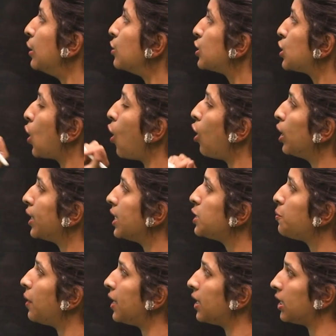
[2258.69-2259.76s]
solve this
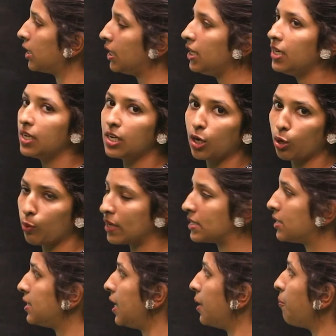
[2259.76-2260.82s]
particular
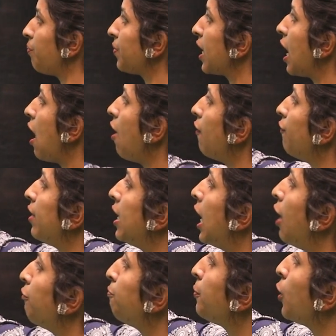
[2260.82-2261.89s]
question. We
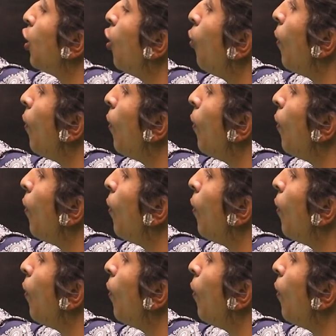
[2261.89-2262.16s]
have pure